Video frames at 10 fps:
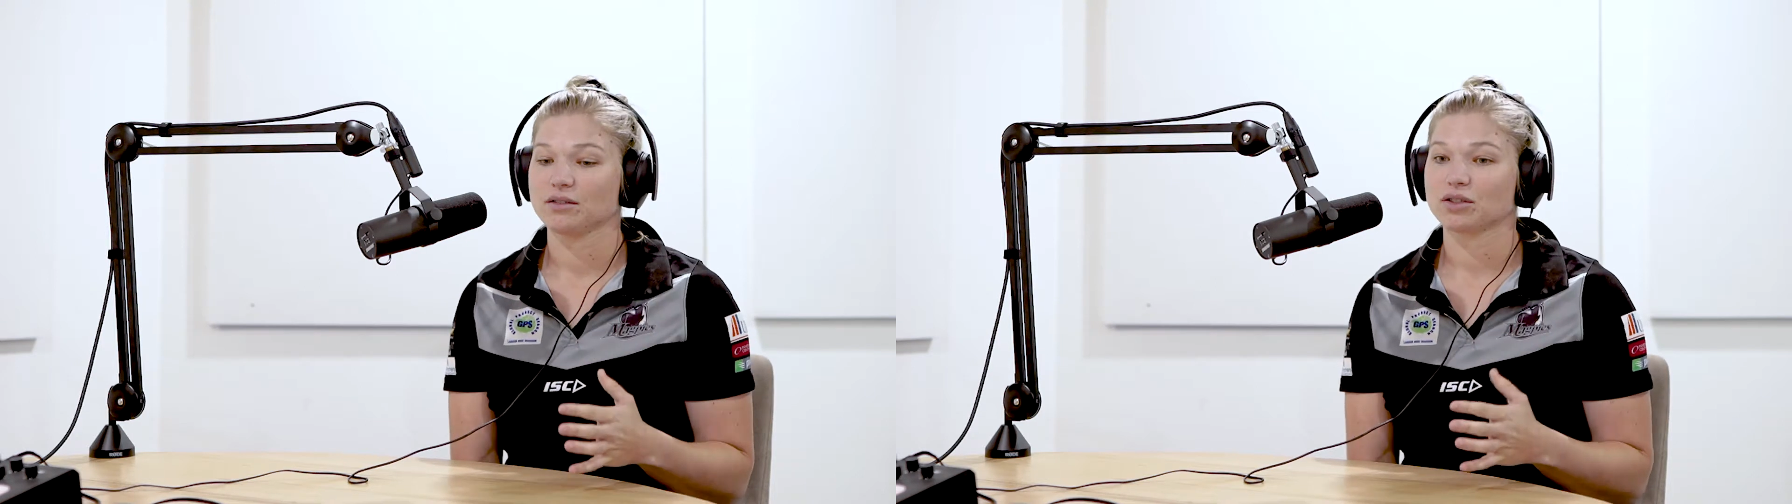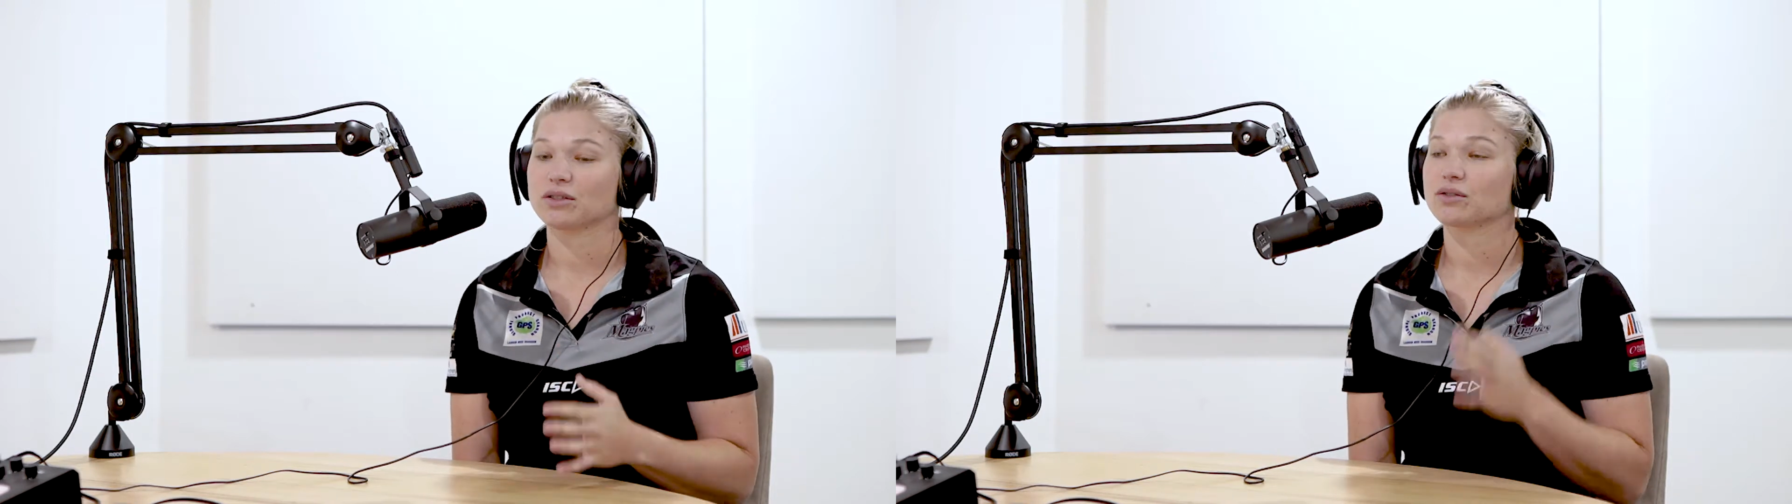
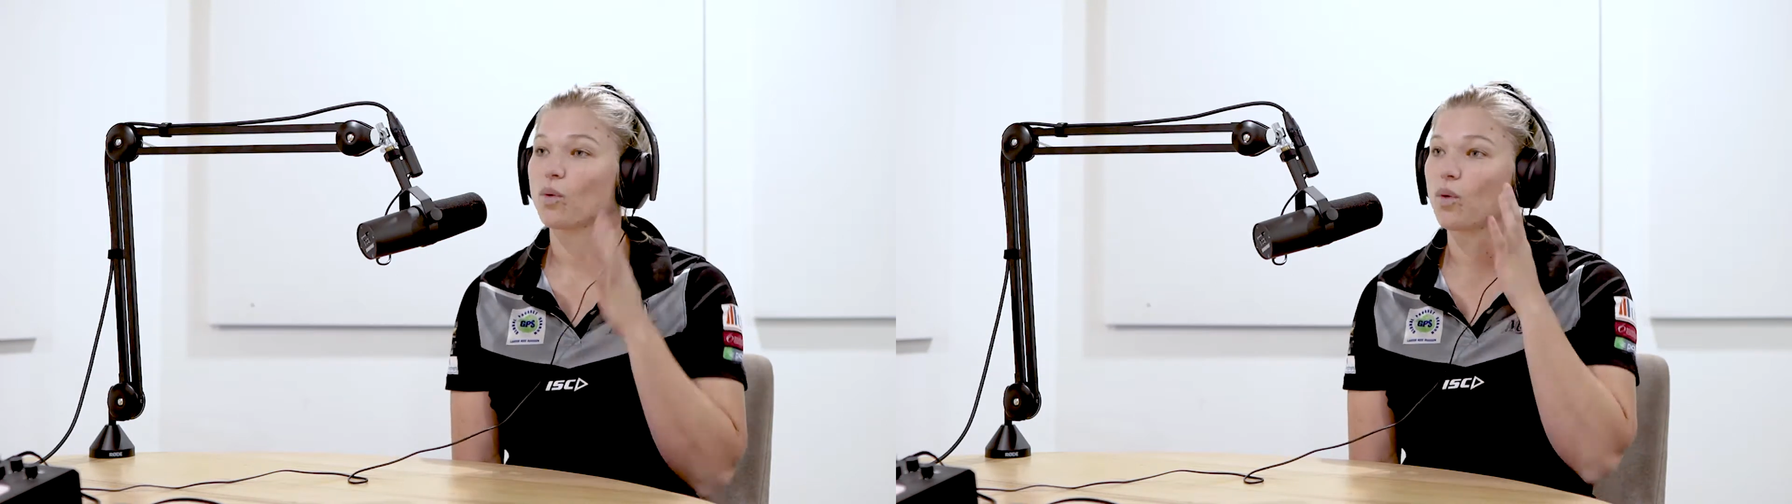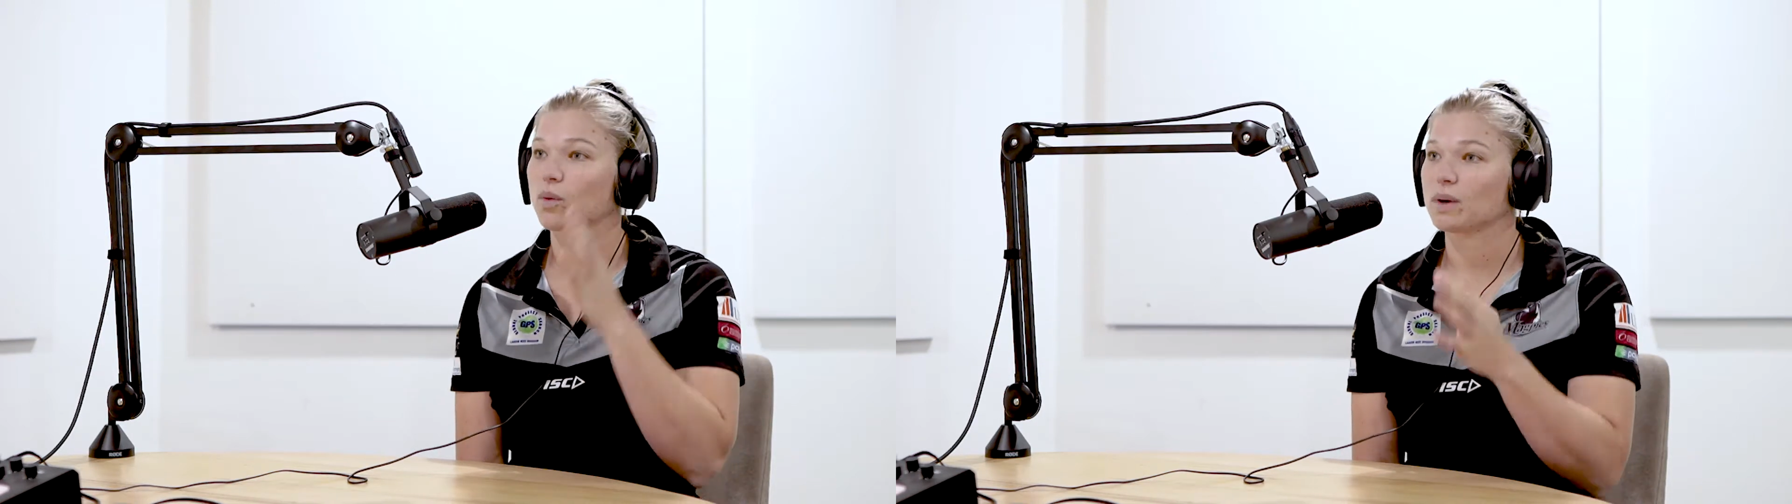Just
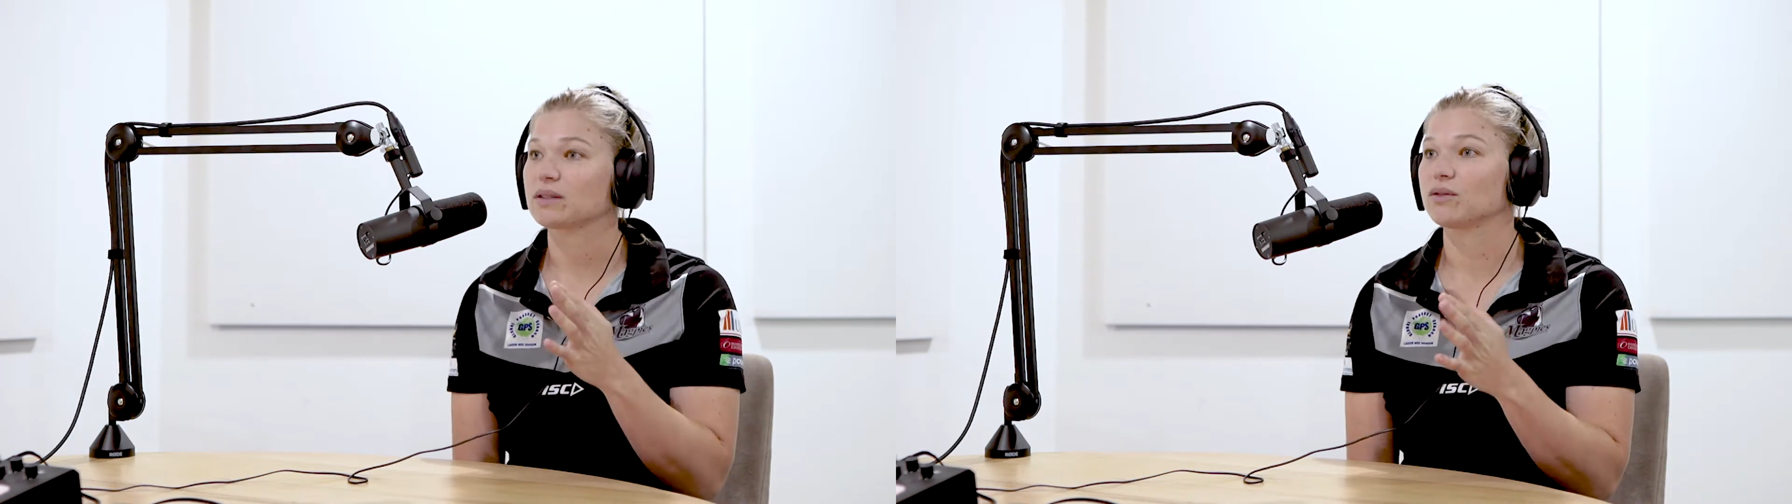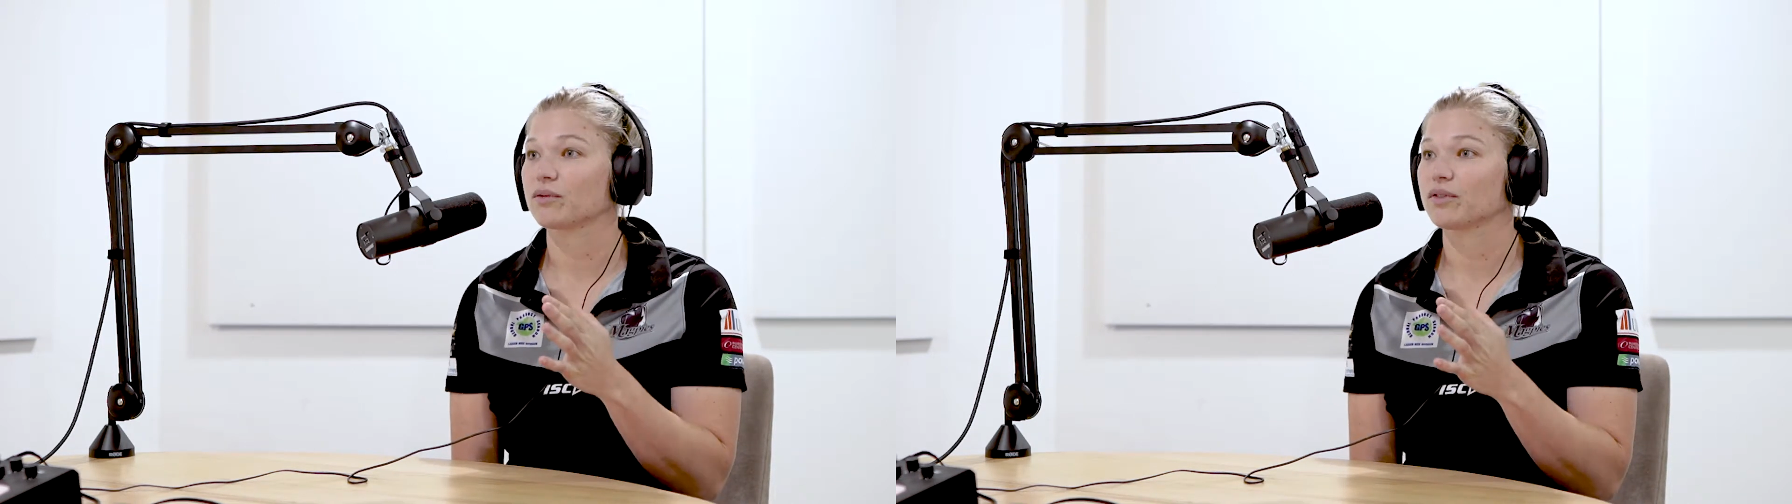
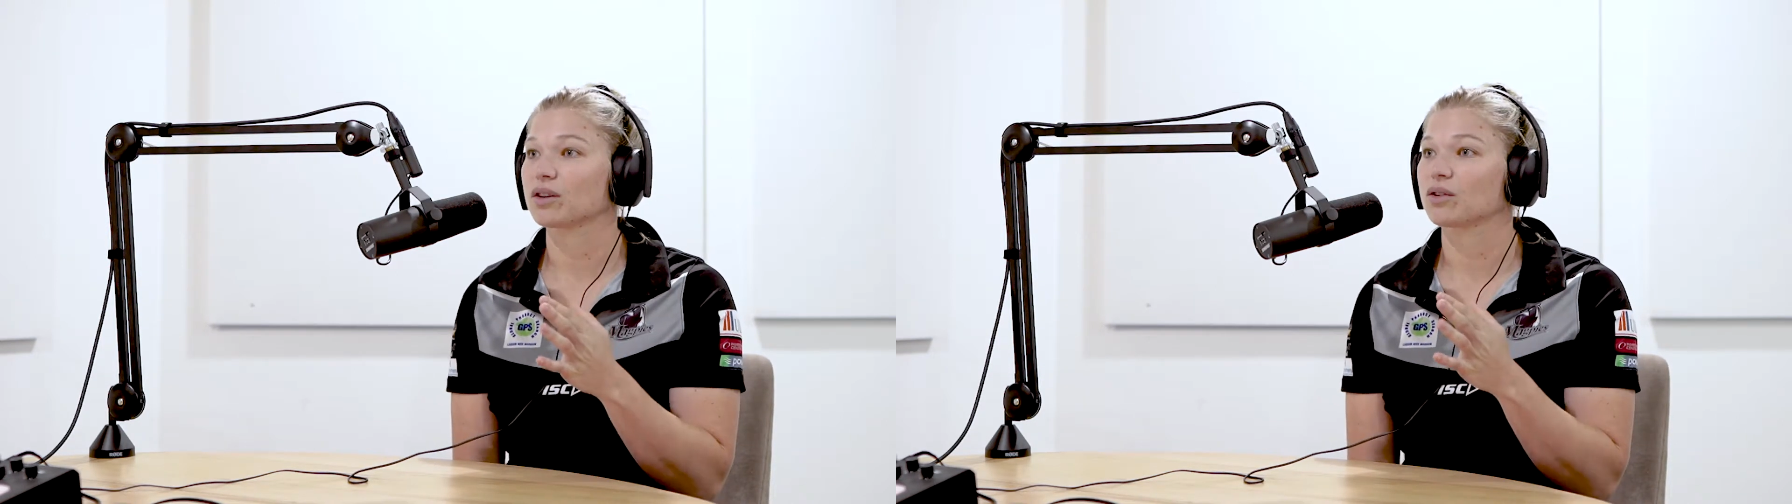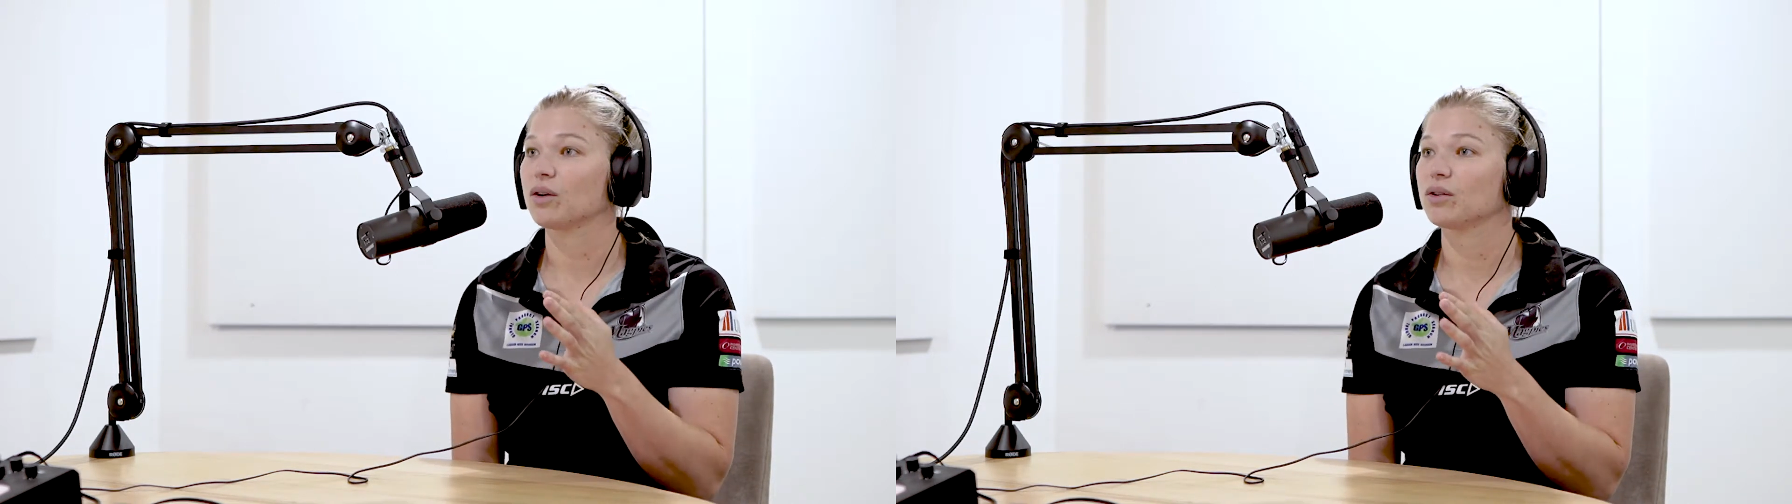always look for
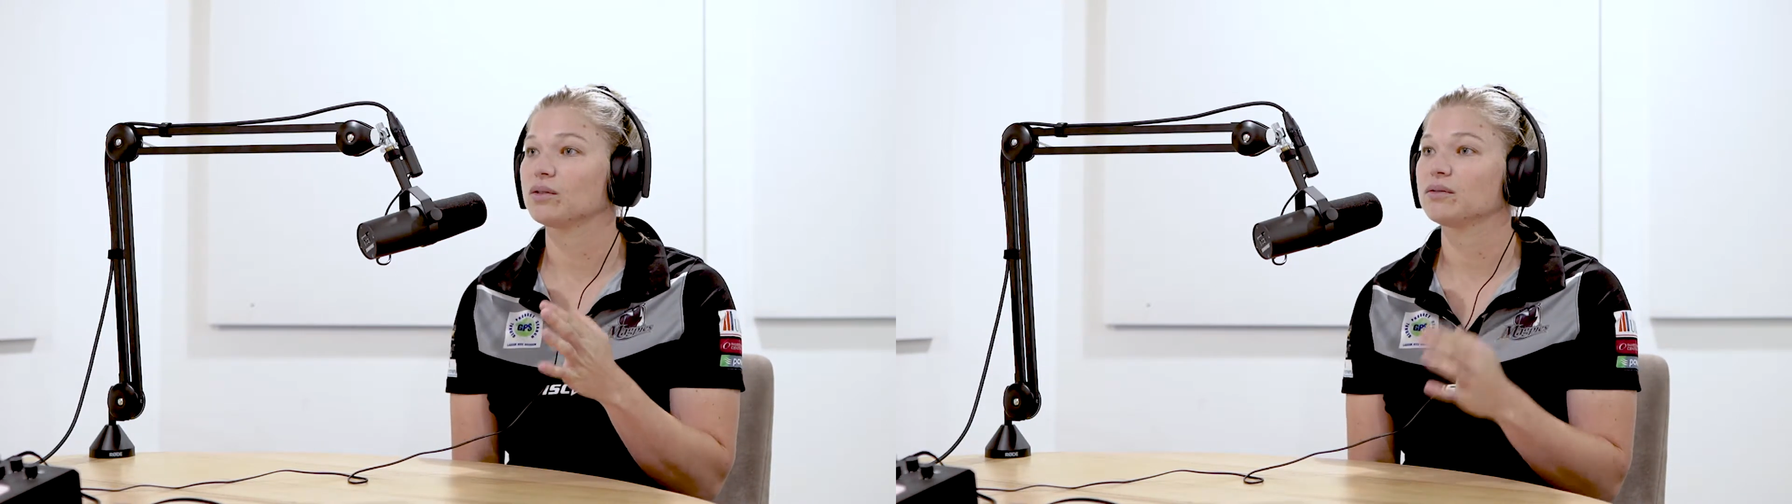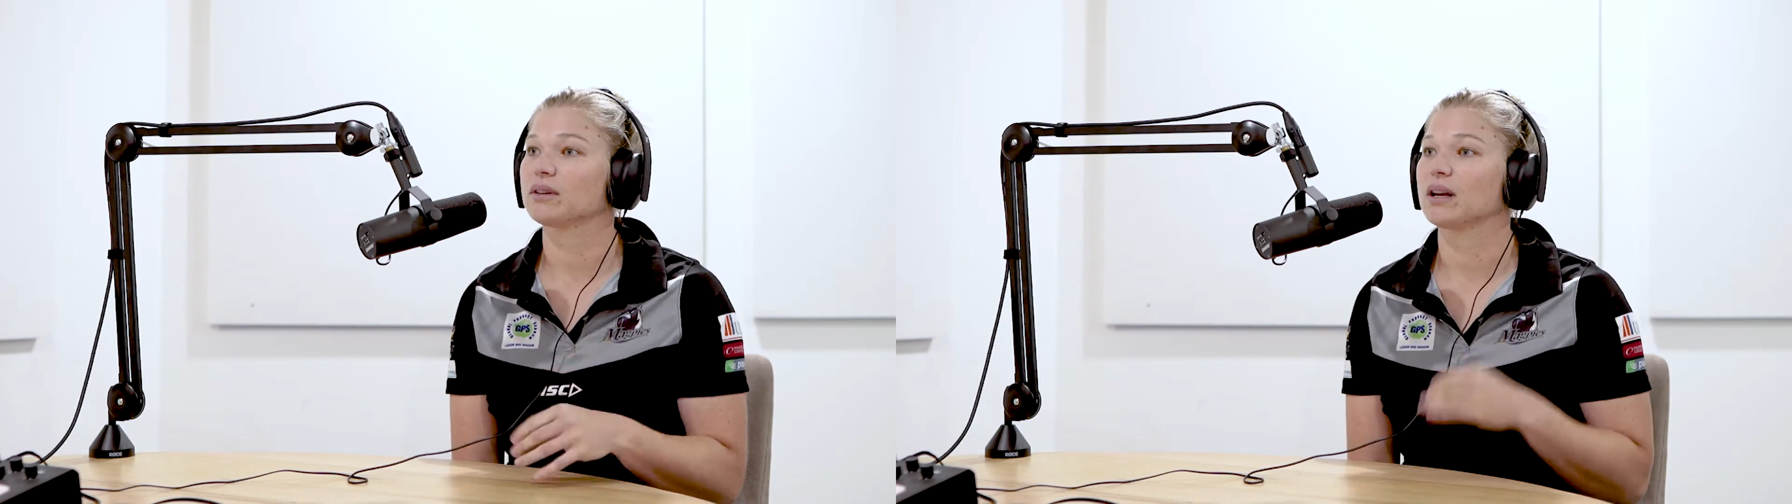the goal.